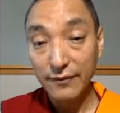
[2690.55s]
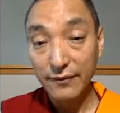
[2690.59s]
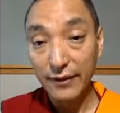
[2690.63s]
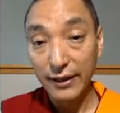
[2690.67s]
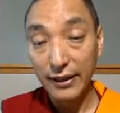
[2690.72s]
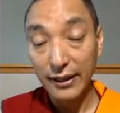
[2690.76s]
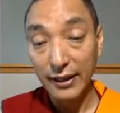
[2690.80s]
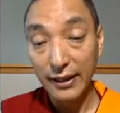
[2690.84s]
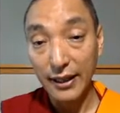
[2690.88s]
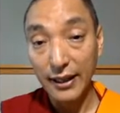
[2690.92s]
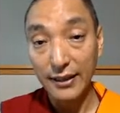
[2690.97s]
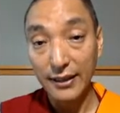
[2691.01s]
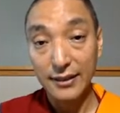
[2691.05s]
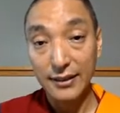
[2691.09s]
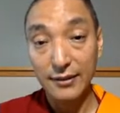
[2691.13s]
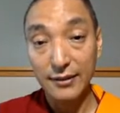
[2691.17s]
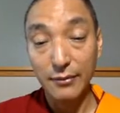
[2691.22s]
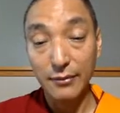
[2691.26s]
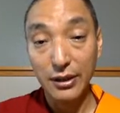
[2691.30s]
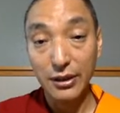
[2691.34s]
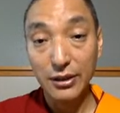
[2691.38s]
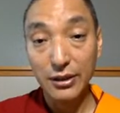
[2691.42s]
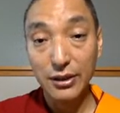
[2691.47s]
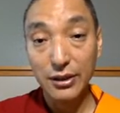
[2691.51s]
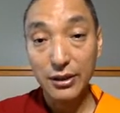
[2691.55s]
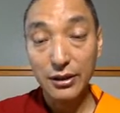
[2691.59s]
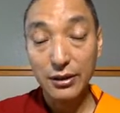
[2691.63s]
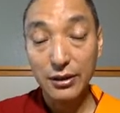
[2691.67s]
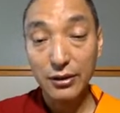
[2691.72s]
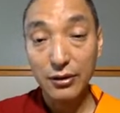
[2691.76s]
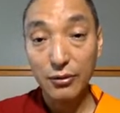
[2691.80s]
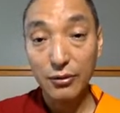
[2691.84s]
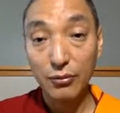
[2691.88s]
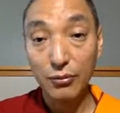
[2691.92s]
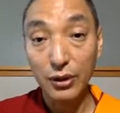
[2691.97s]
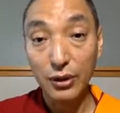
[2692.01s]
enlightenment,
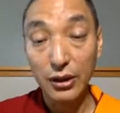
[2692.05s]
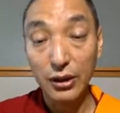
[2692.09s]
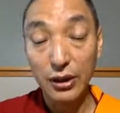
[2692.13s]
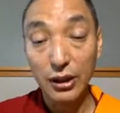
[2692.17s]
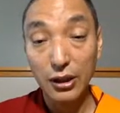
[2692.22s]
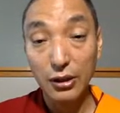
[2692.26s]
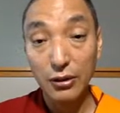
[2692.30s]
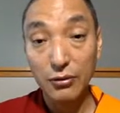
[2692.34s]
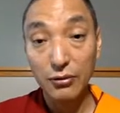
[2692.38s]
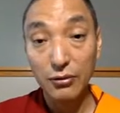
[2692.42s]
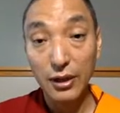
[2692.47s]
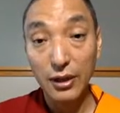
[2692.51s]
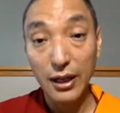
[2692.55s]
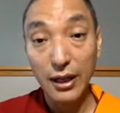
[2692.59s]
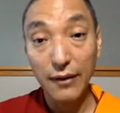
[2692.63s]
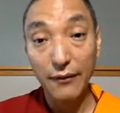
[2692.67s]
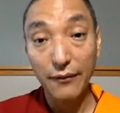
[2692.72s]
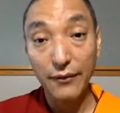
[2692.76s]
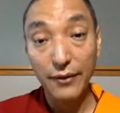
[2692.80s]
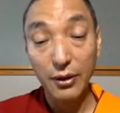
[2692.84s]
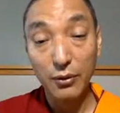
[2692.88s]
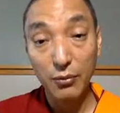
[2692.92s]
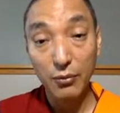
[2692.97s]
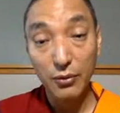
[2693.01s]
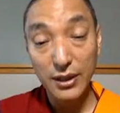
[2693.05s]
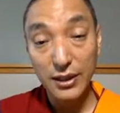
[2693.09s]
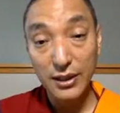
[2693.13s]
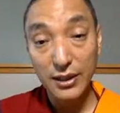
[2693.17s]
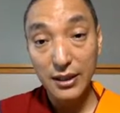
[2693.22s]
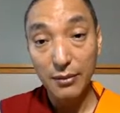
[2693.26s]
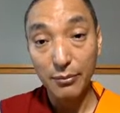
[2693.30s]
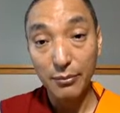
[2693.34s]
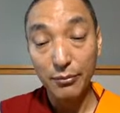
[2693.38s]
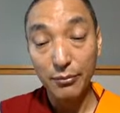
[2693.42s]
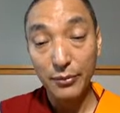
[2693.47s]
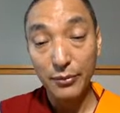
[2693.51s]
we need to have the
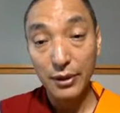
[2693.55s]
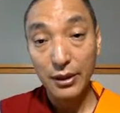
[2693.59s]
wisdom,